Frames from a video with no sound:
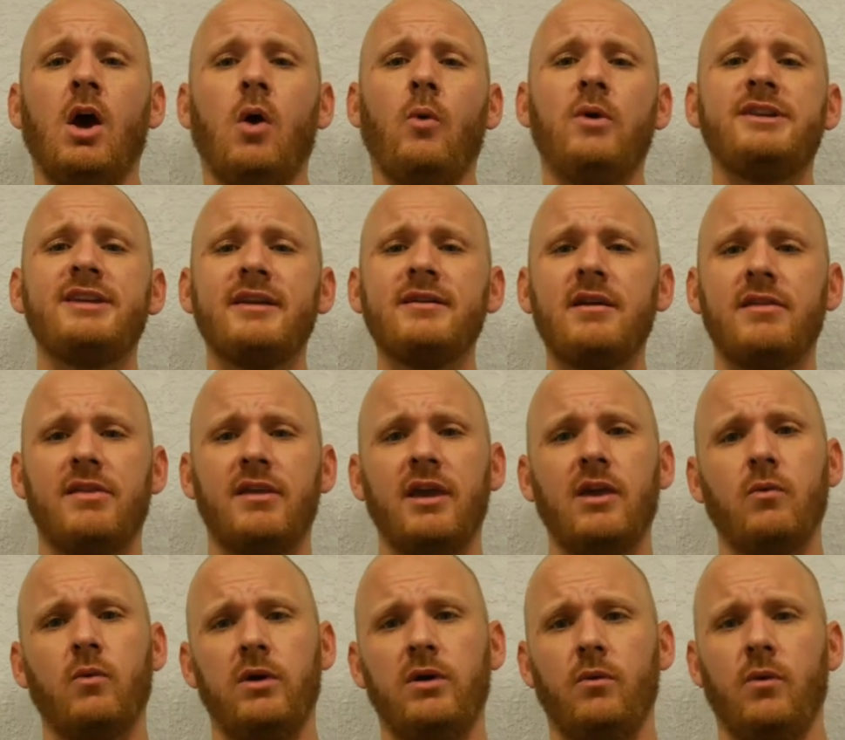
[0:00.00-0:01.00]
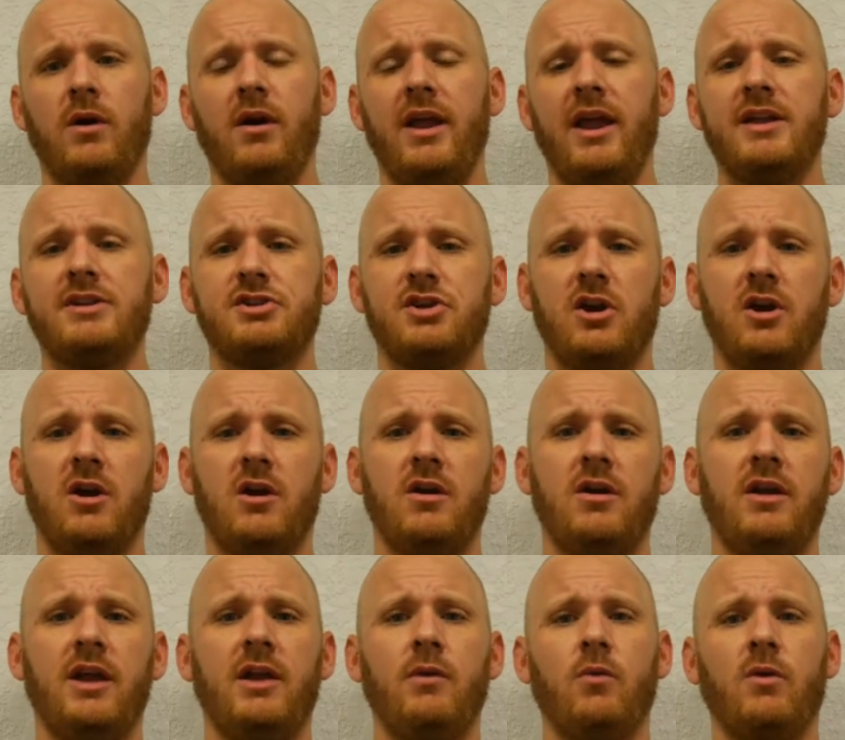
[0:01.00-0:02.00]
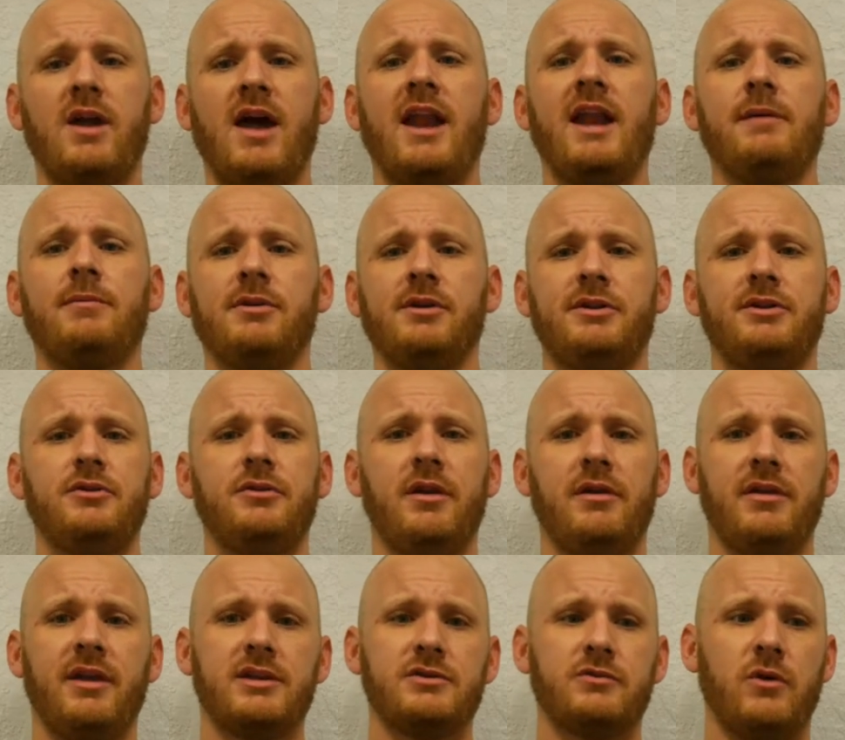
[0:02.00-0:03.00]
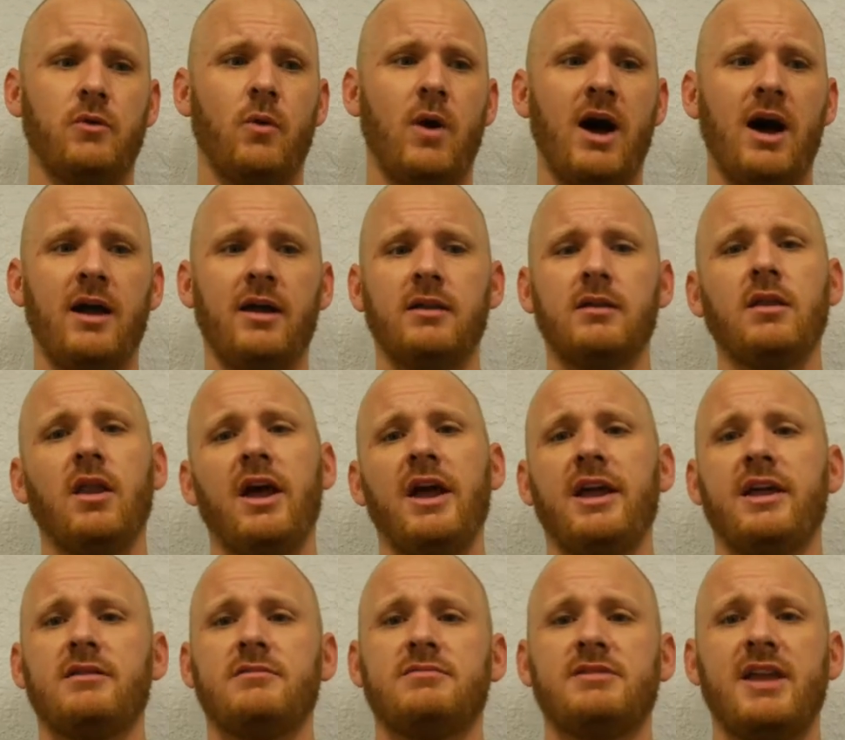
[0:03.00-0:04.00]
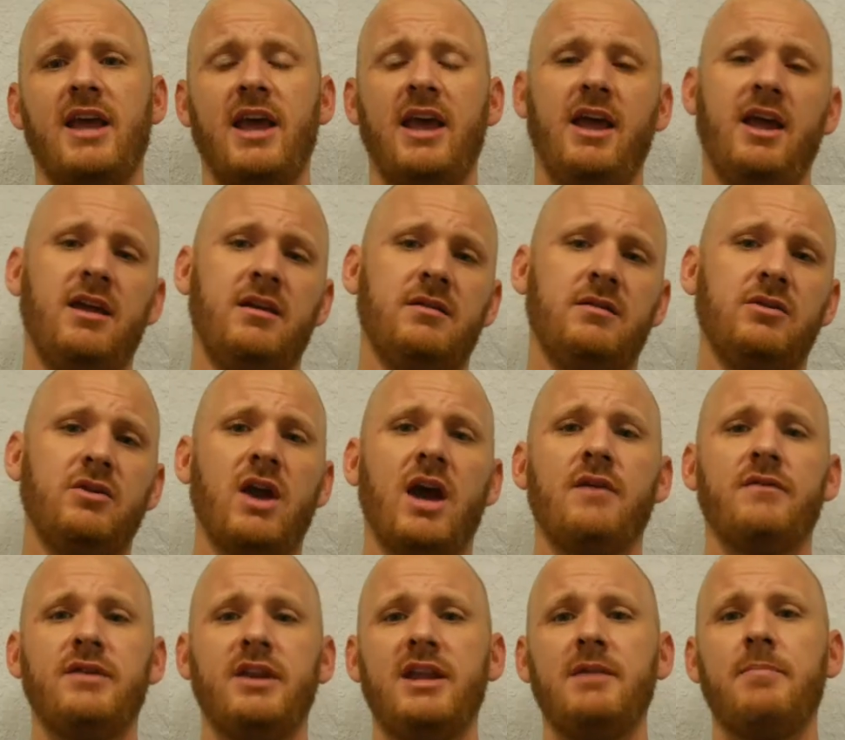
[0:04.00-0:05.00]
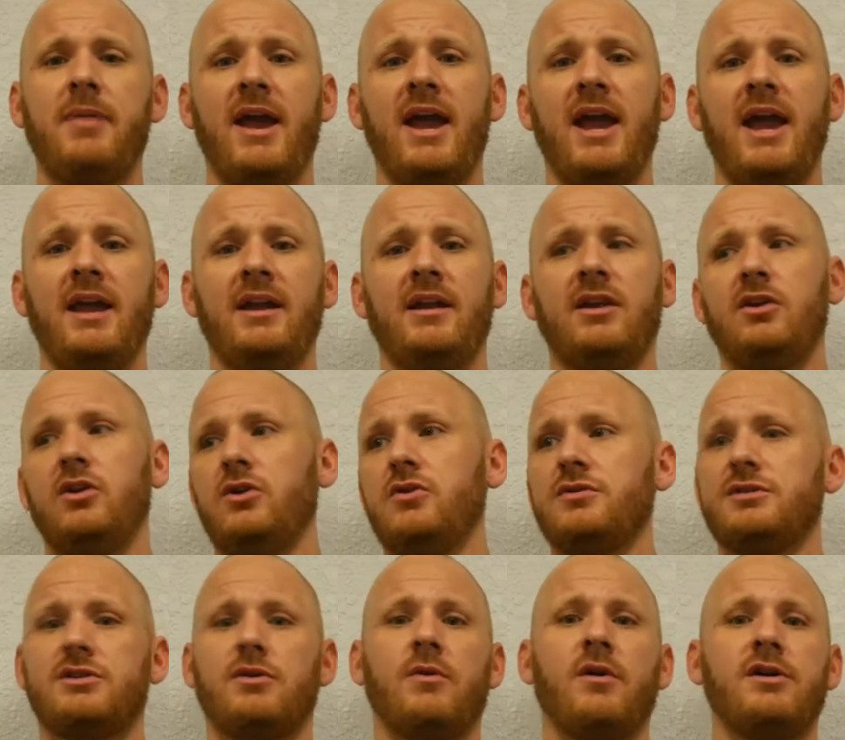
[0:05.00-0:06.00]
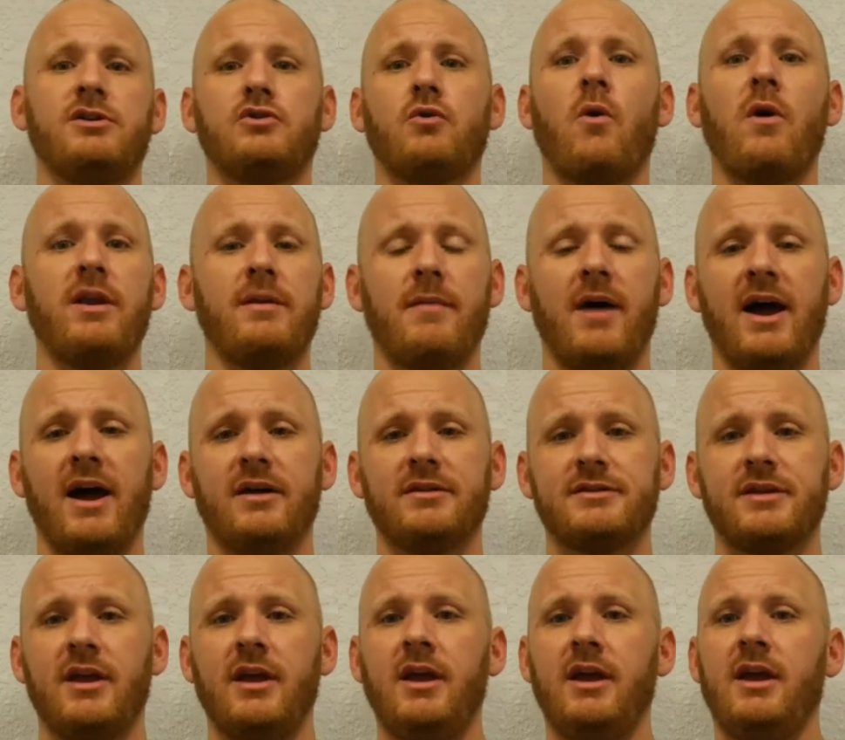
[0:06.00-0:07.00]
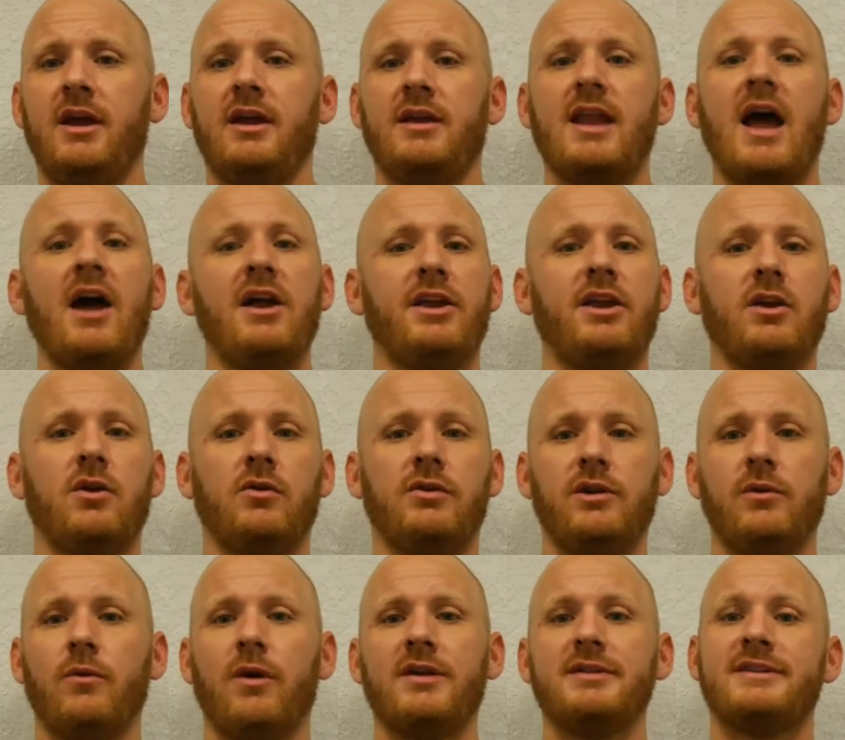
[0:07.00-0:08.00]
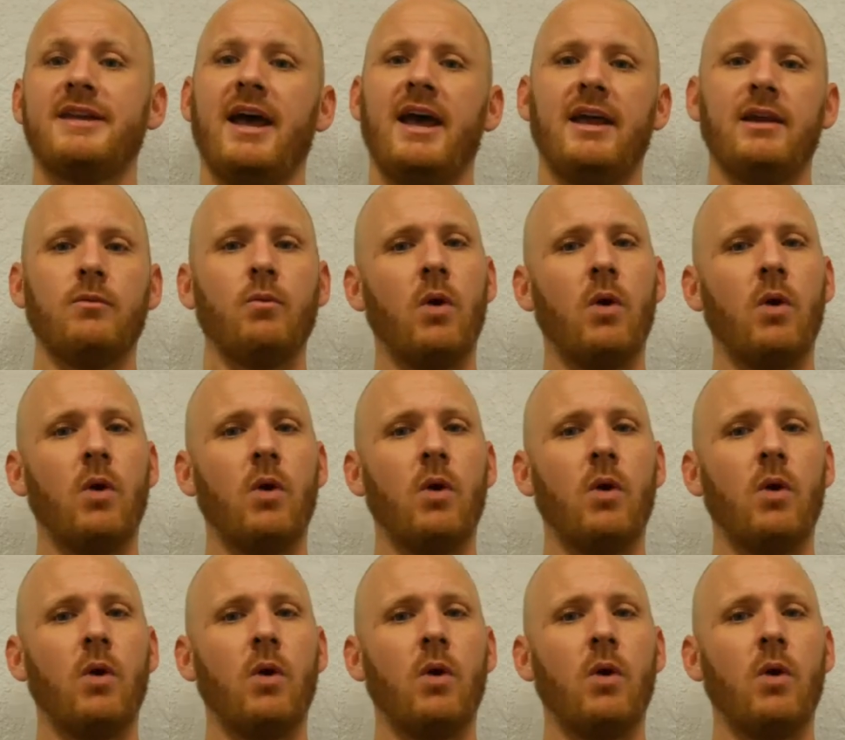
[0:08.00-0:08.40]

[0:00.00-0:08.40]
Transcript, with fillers: We tend to think when we're injured and we're not able to do the things we want, like say you have knee pain and you used to run 20 miles, now you can only run 10.